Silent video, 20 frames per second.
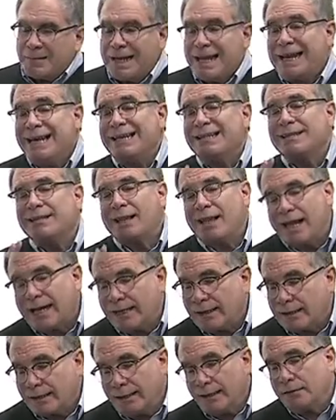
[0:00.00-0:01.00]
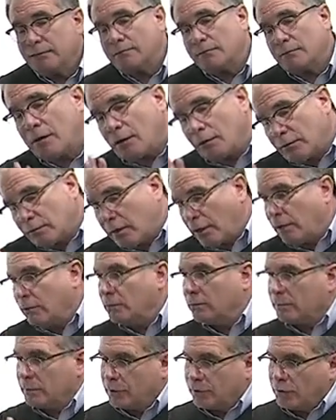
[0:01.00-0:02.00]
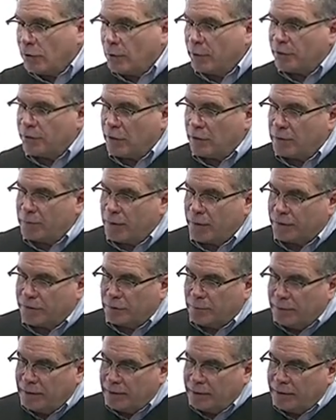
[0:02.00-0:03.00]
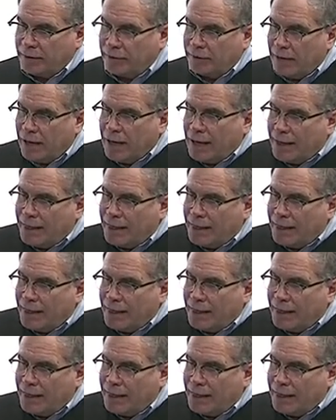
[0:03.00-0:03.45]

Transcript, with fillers: it is likely, although there's always other possibilities,